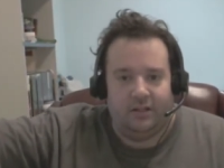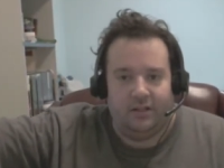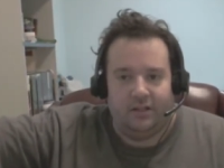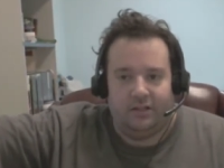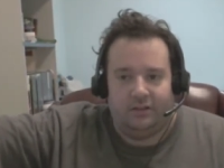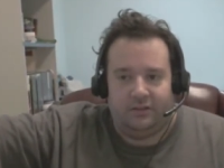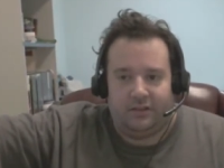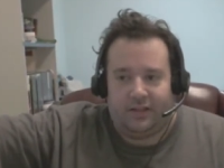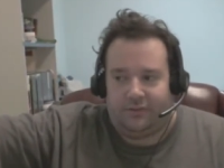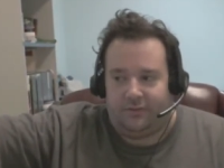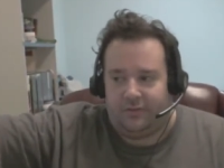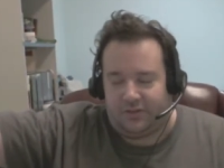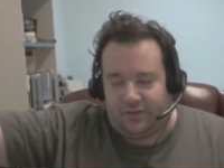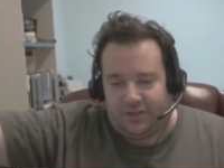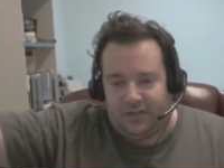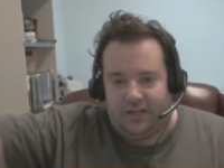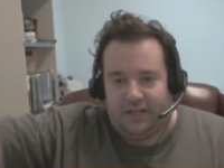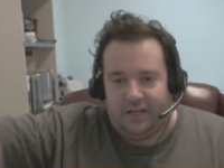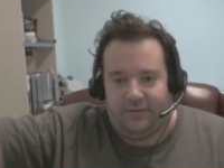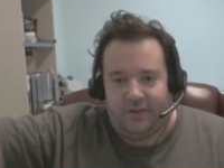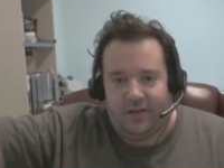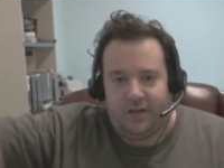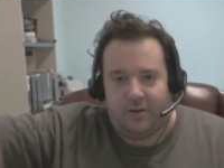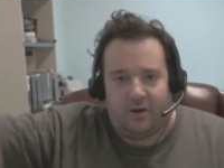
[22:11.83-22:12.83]
Like for City of
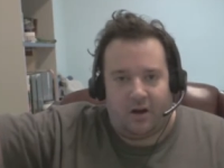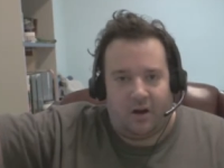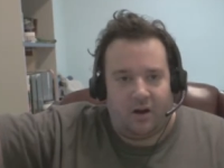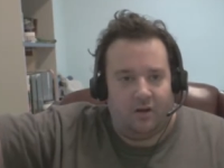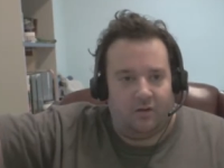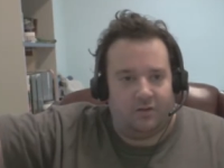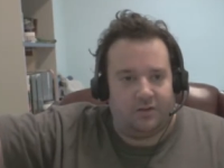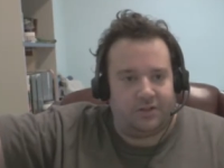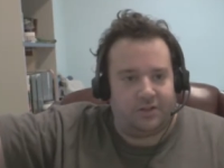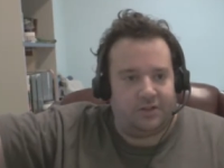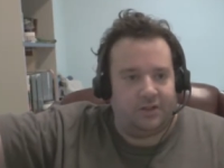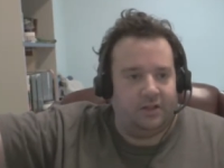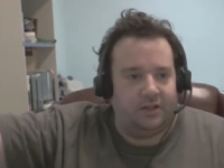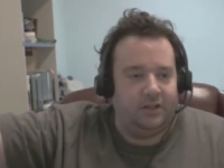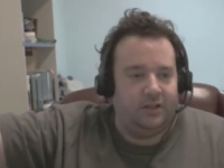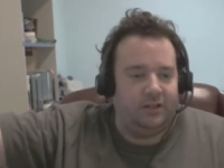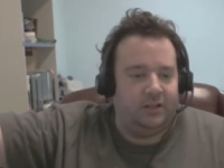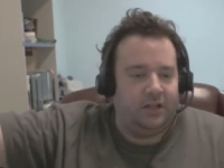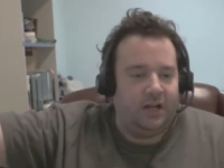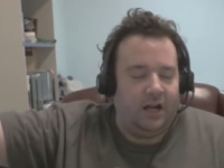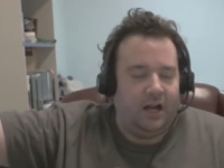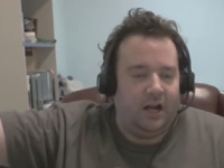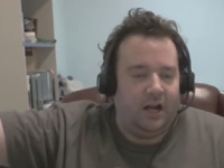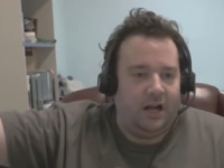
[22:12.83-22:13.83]
Heroes,
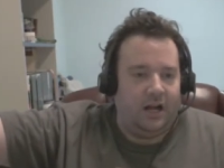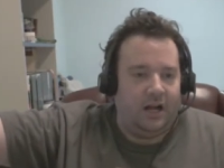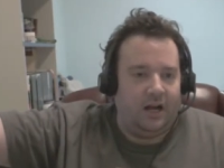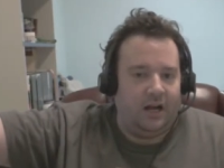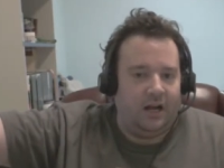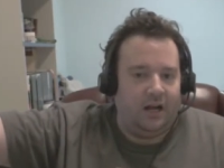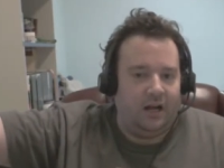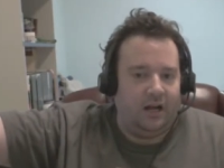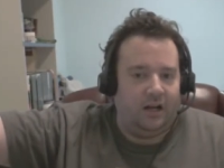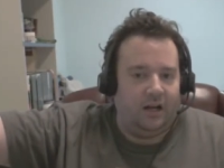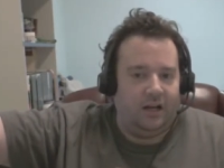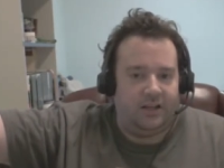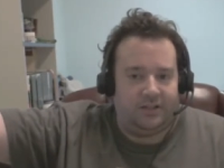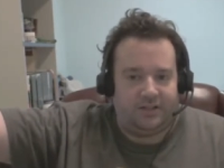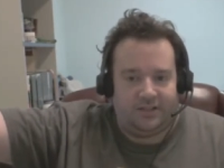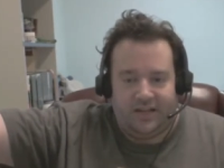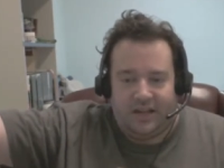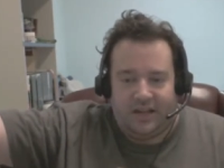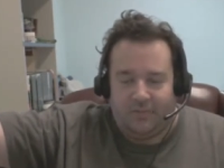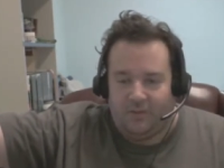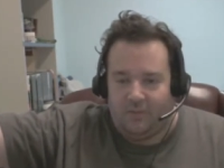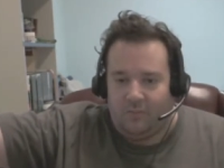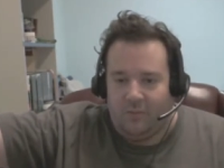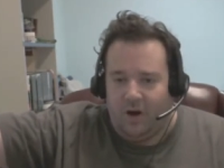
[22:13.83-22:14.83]
it's an
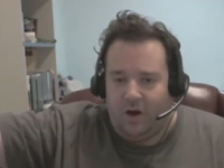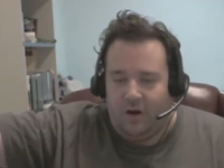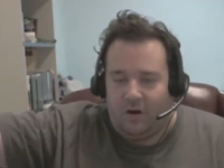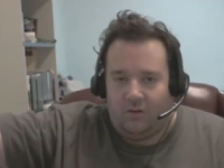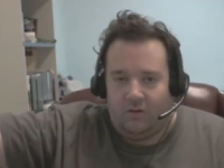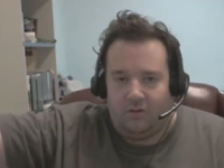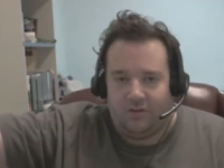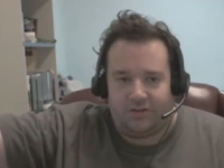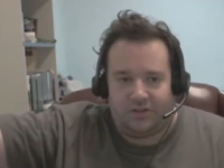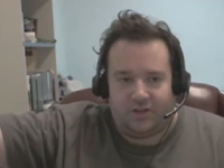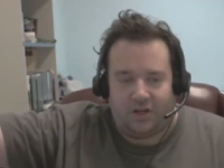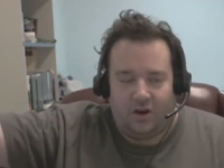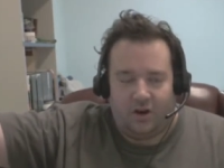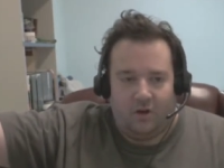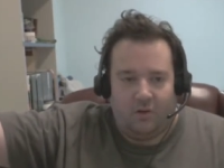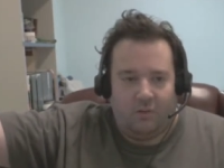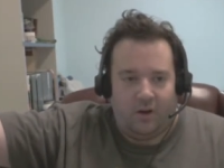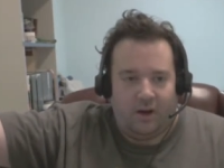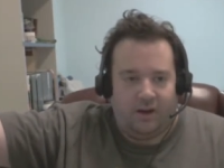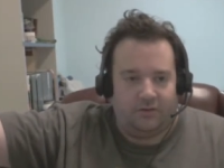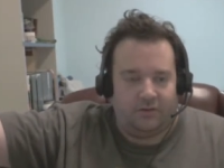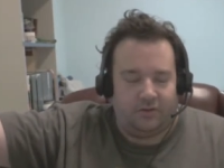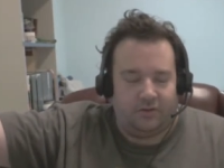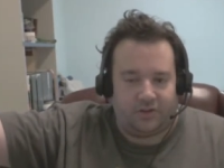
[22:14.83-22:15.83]
MMO, so
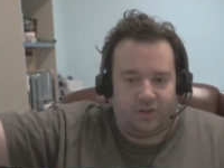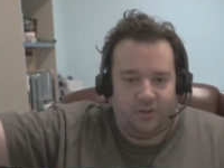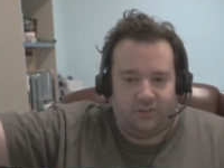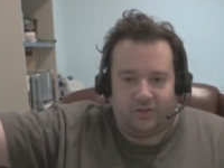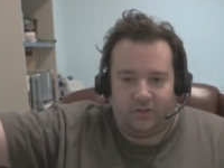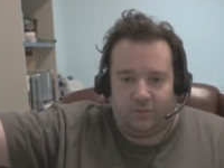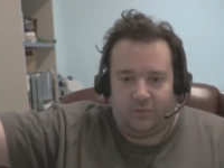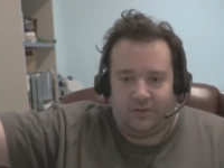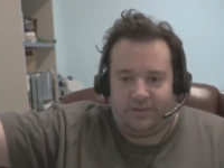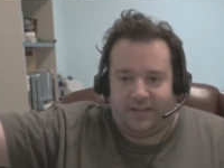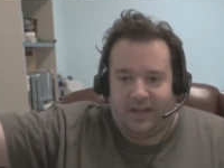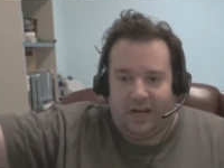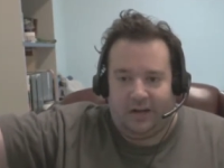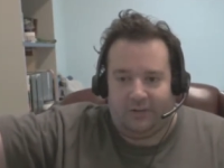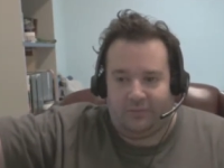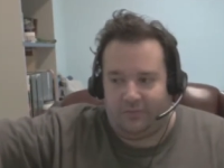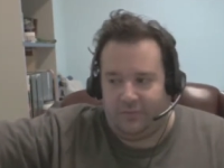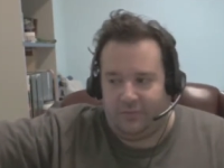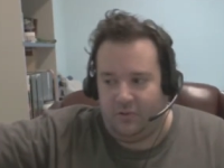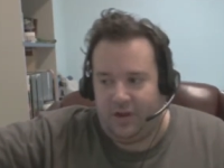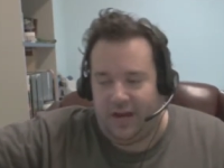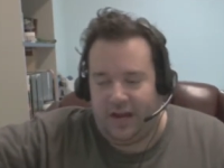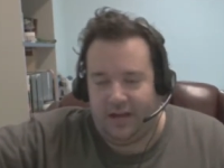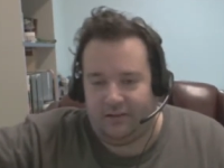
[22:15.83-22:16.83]
when the servers went down, you
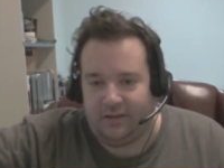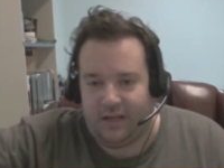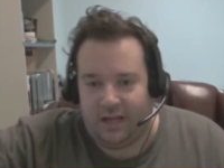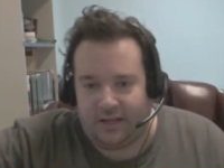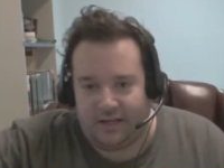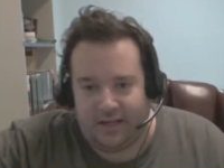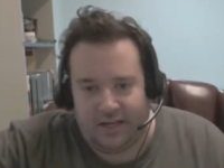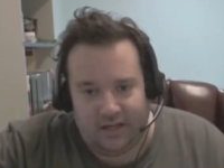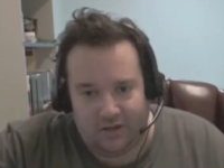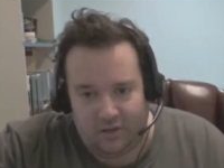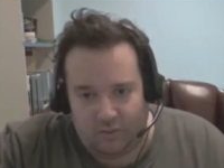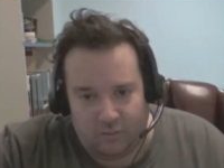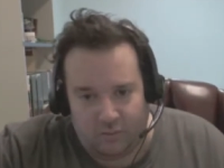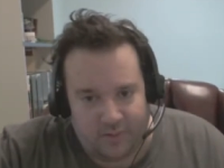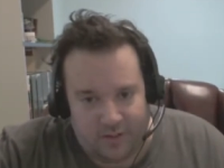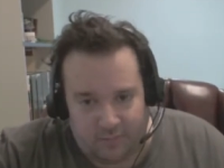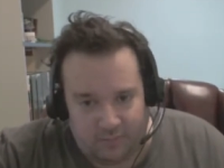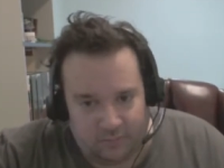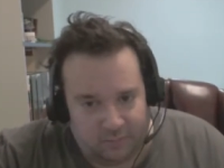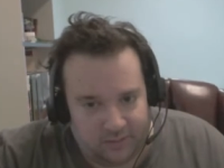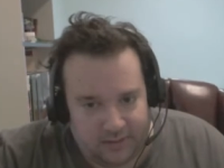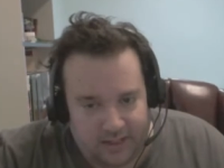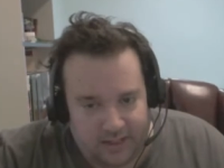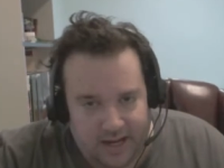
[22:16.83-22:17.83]
can't log in. You won't be able to
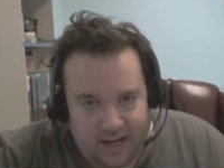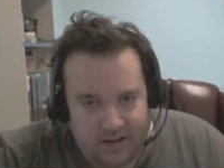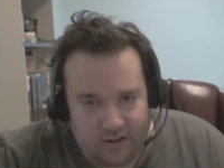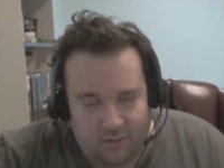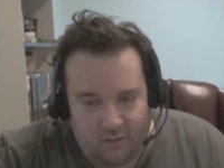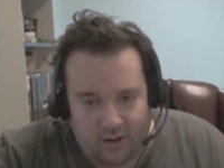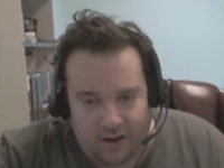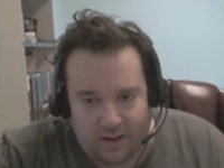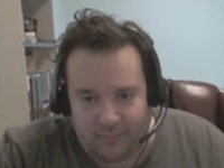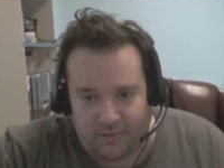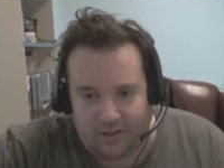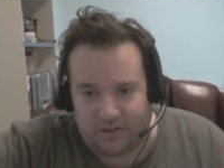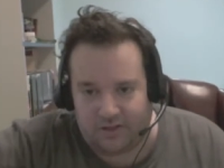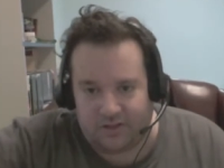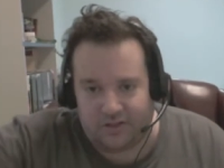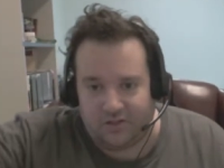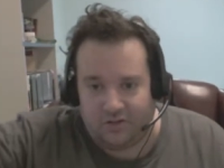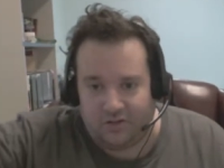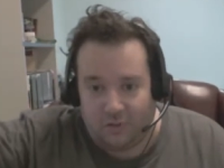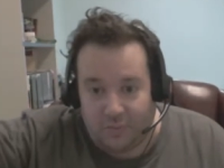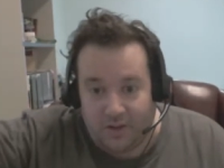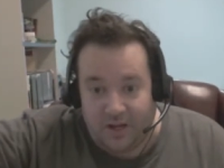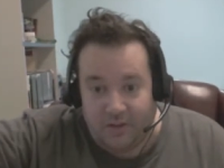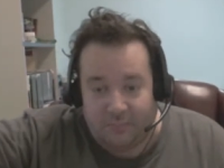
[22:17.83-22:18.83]
play anyway because there's no
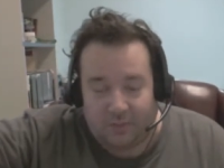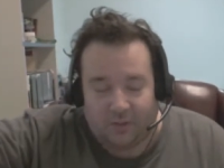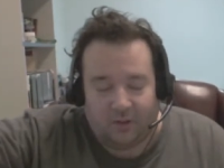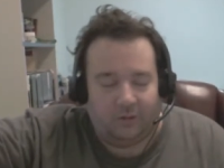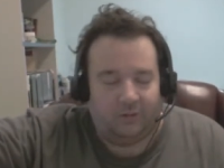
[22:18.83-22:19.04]
people.